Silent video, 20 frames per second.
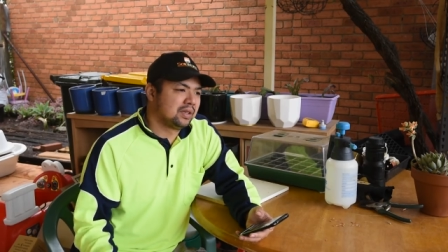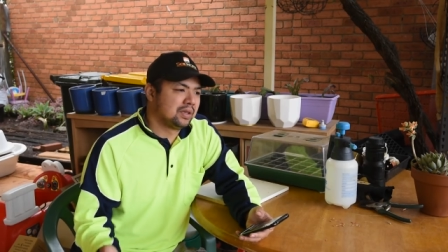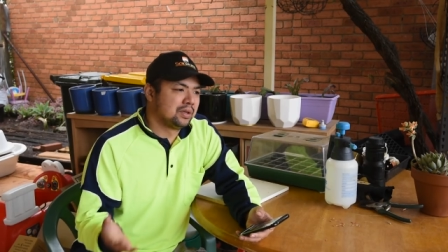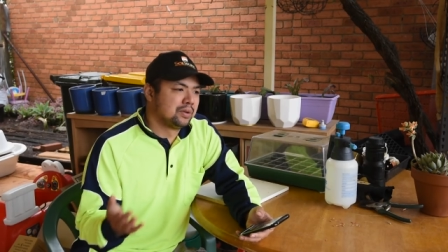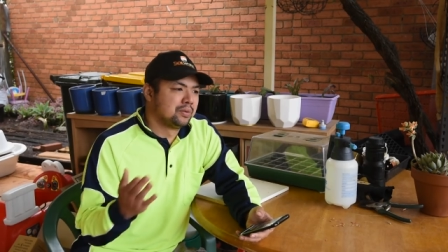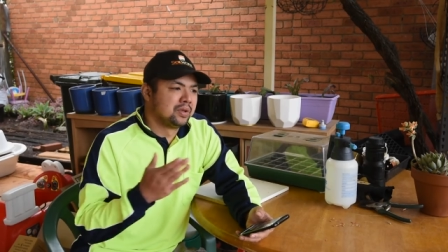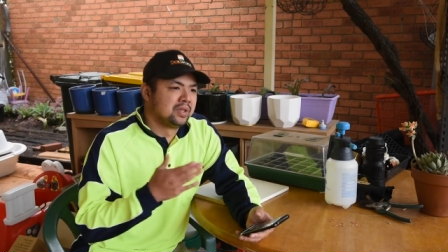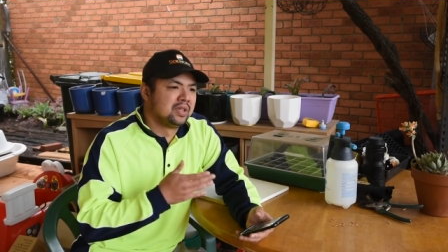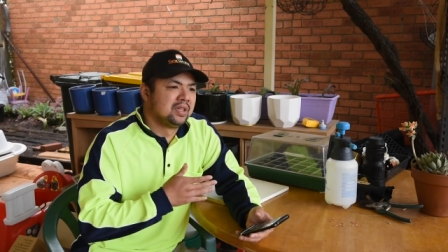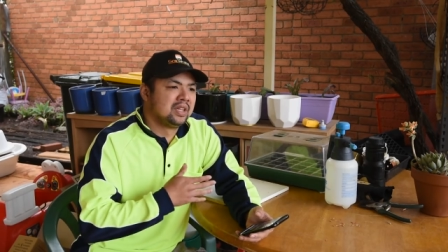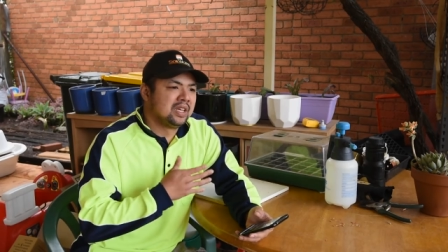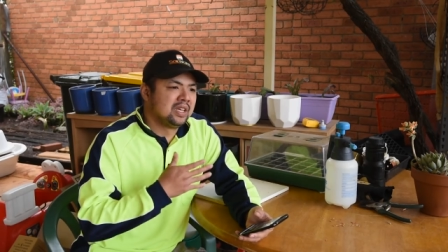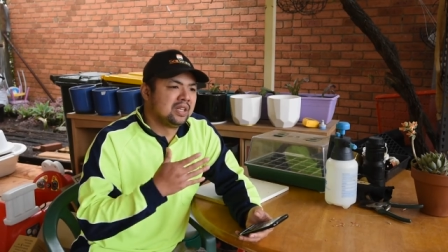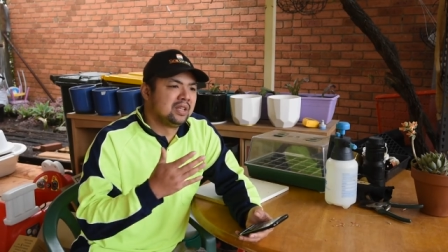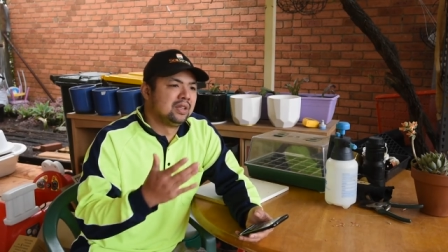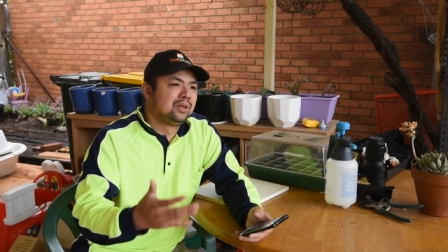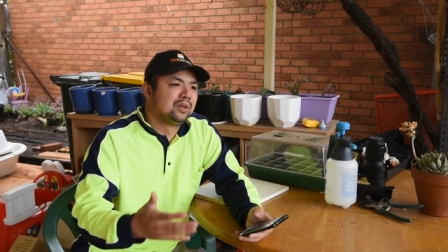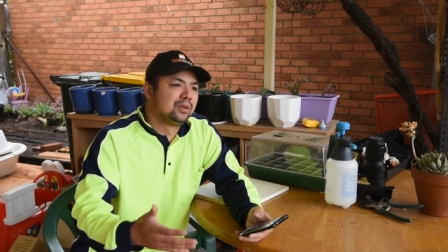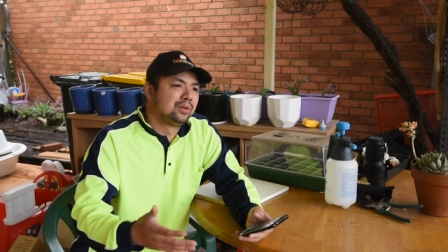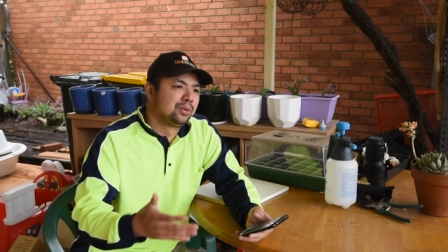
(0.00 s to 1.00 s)
you would
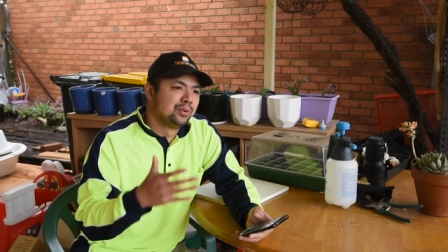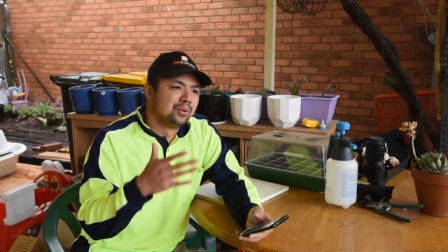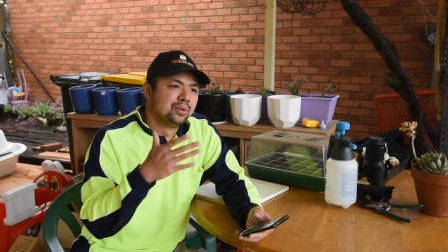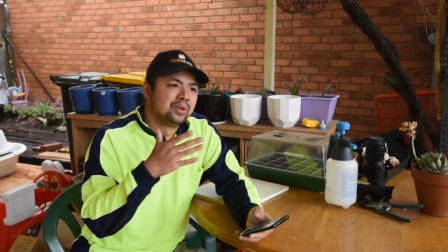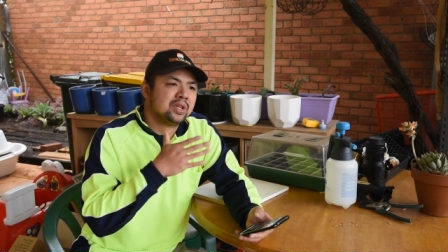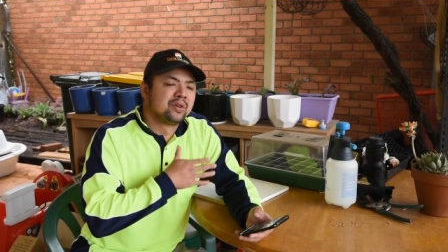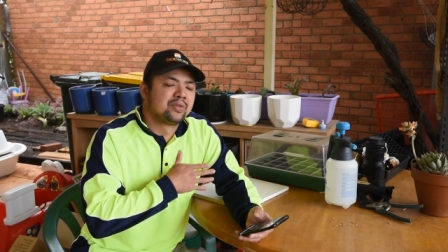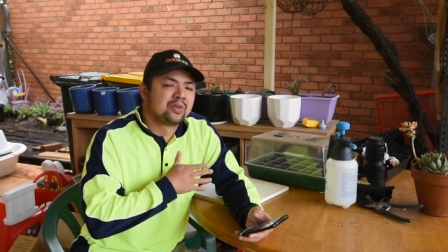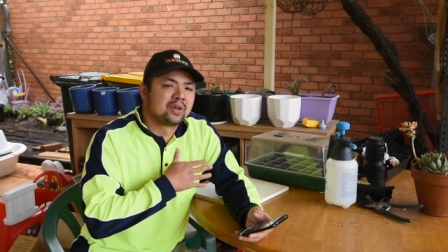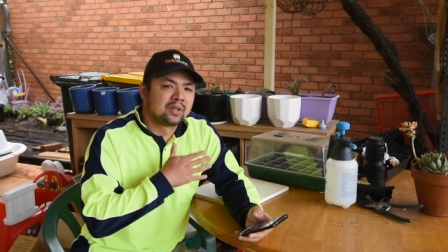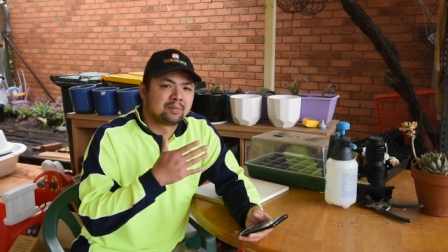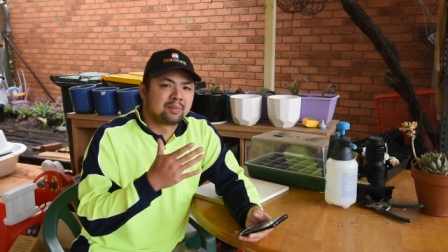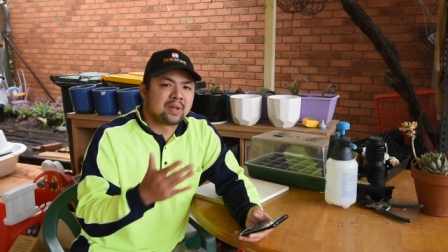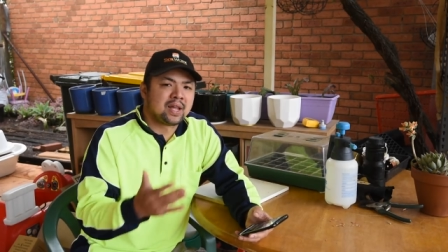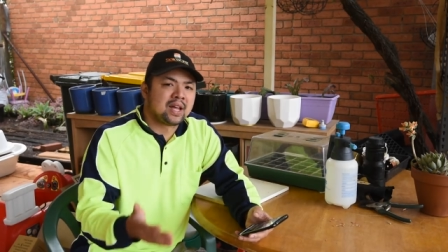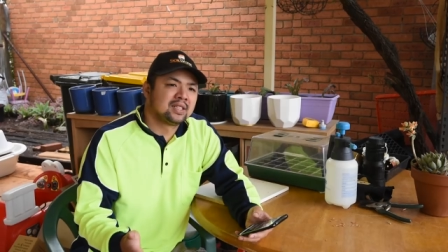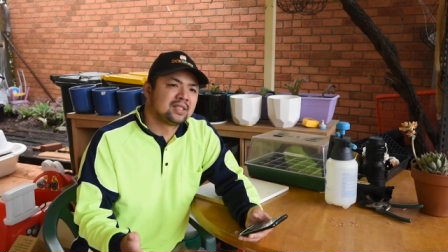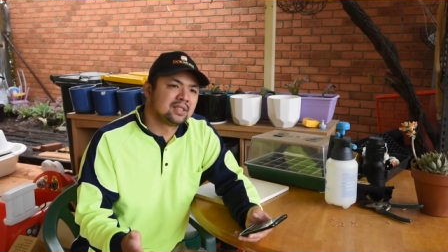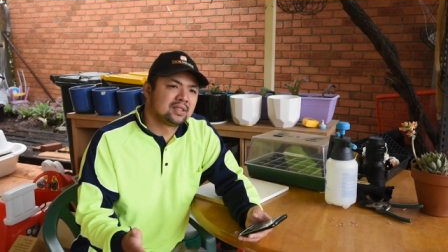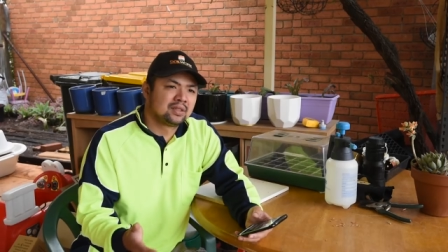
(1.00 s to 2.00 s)
need two different
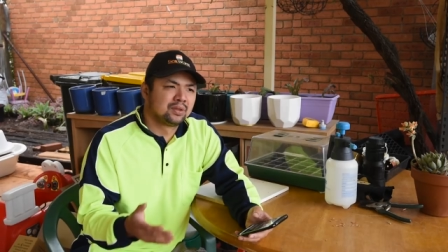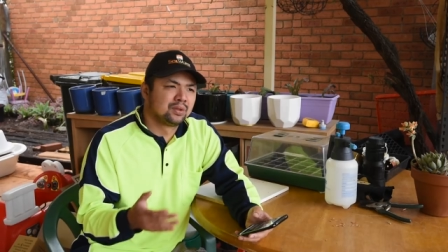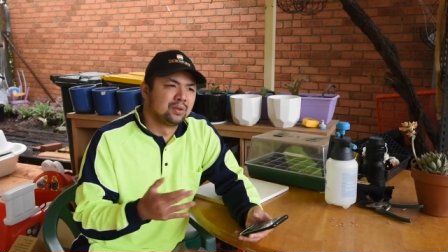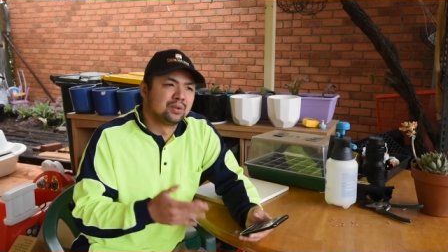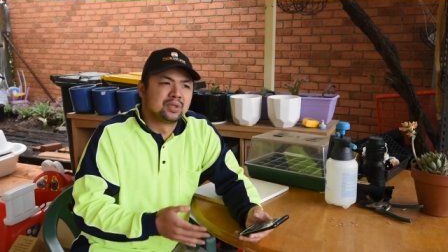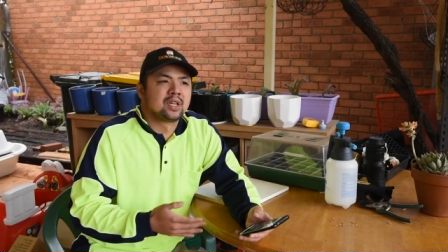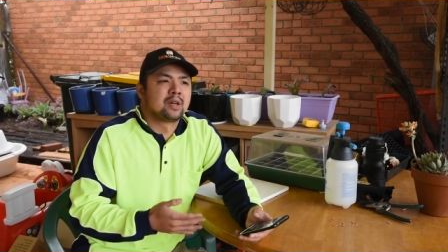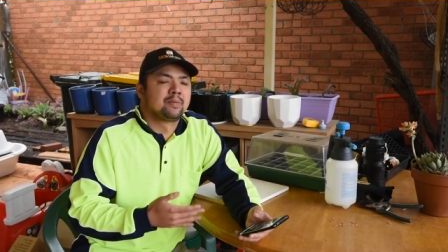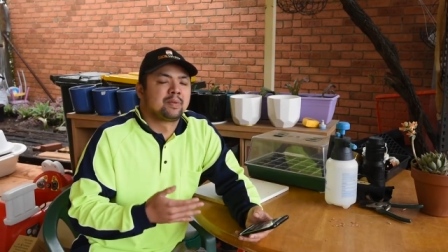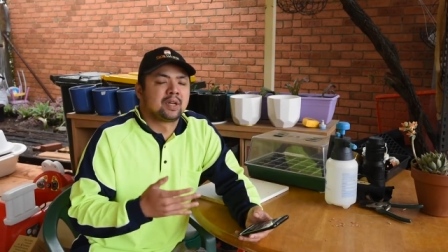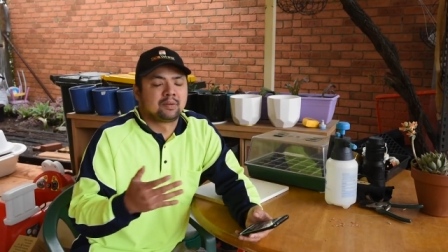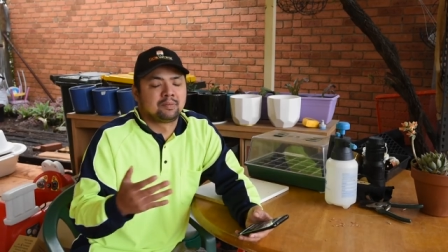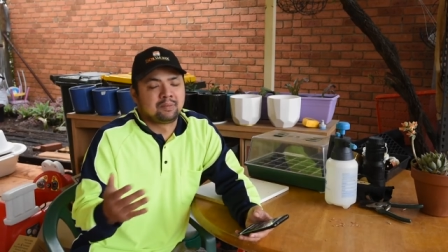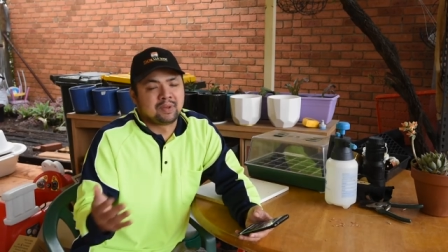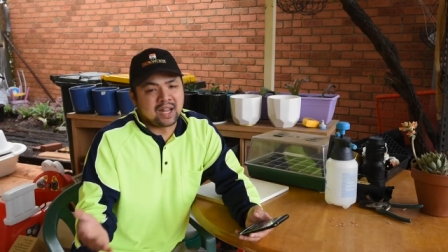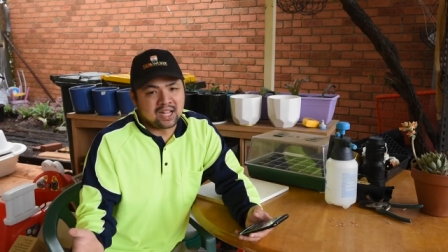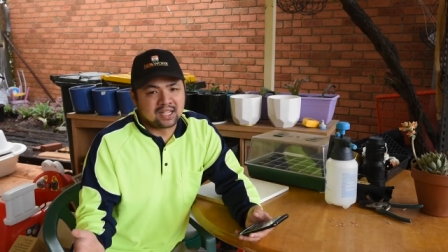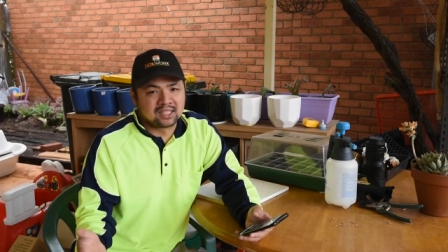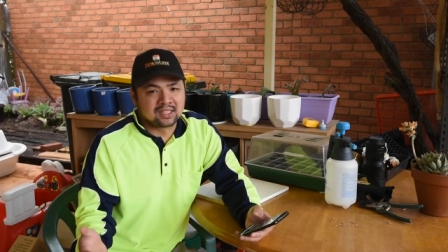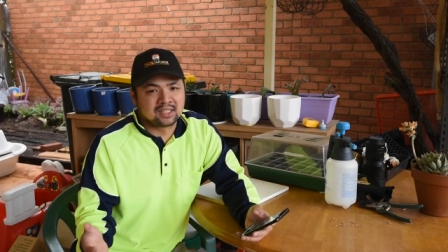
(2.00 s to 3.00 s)
plants, two separate
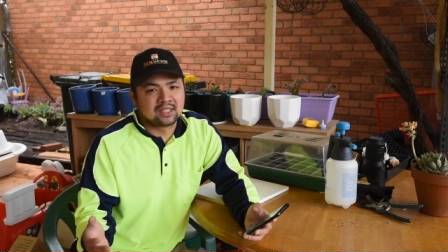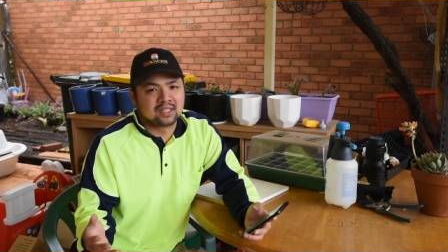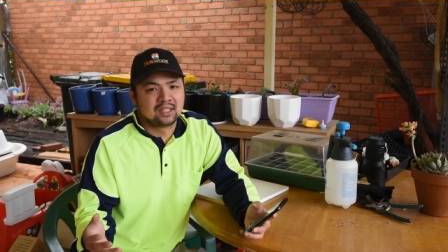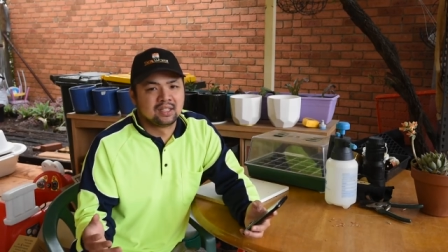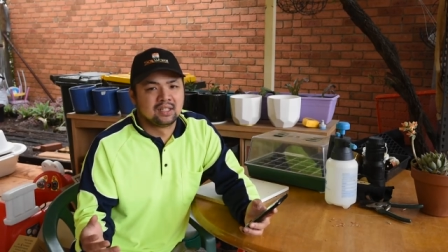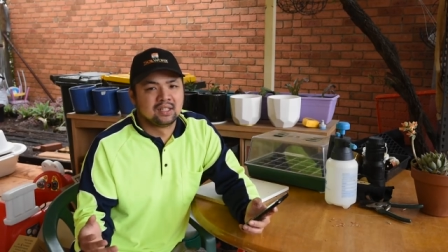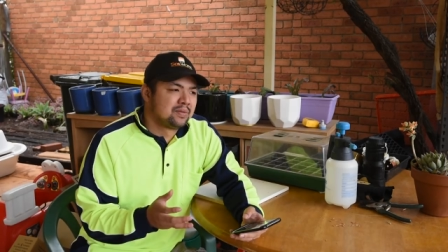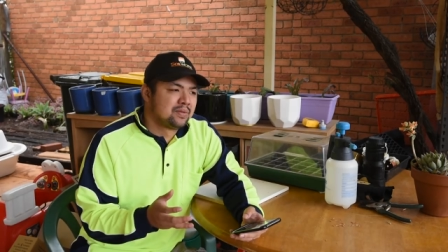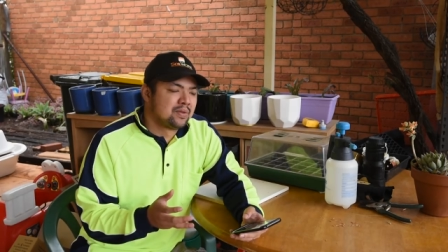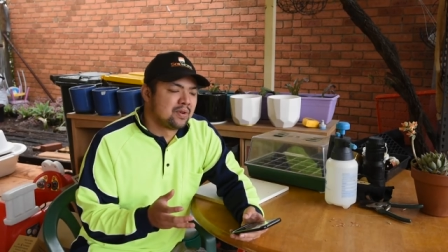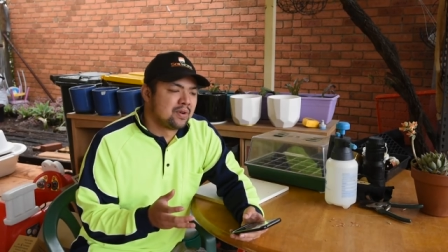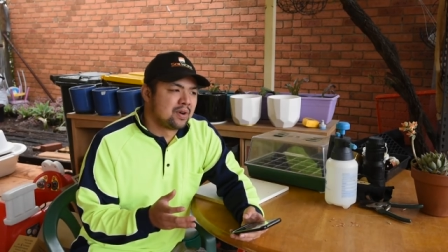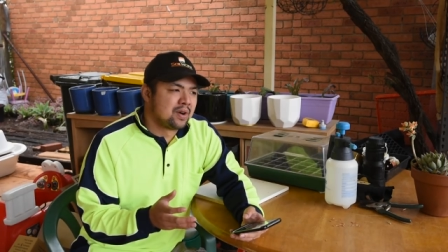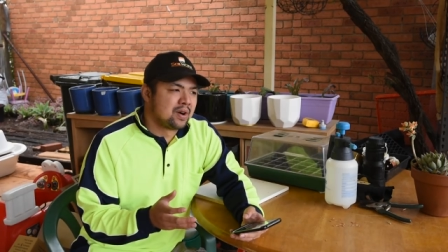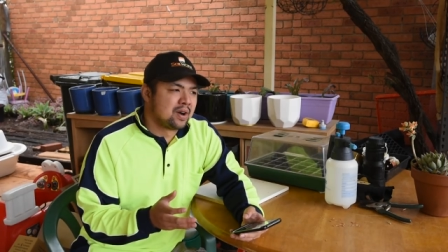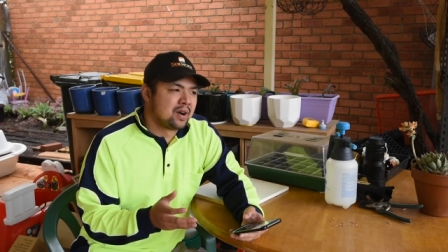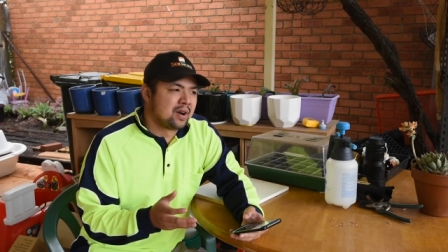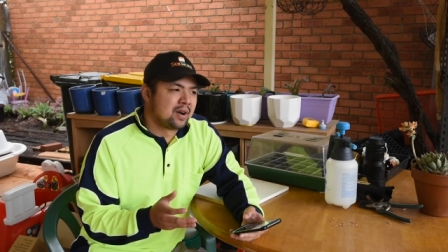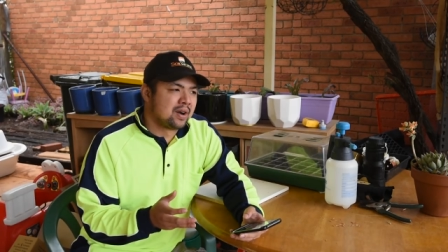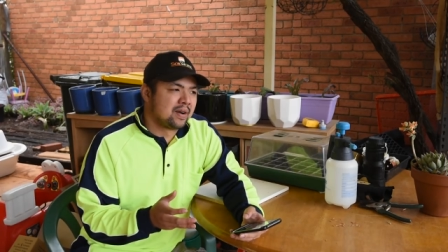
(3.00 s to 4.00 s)
plants
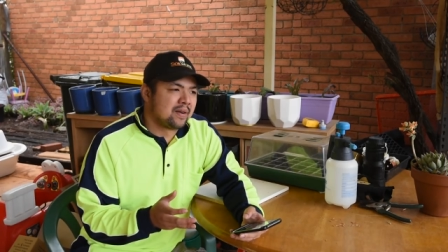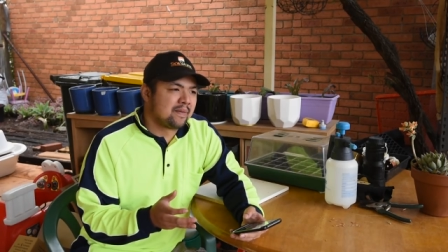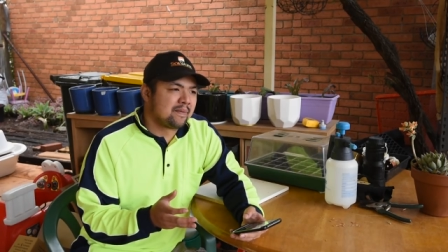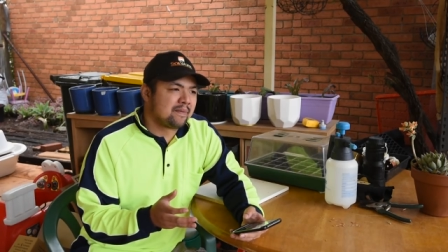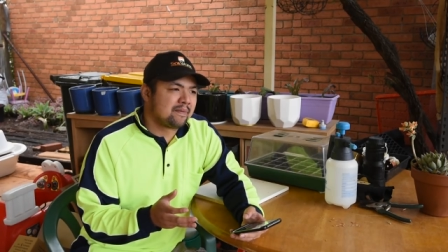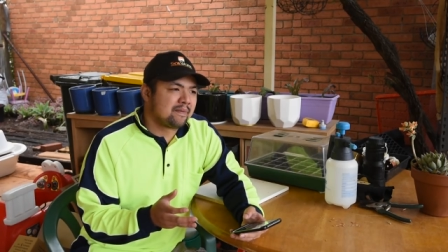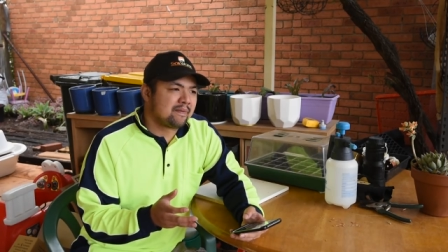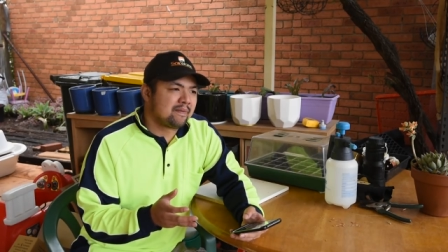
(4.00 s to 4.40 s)
for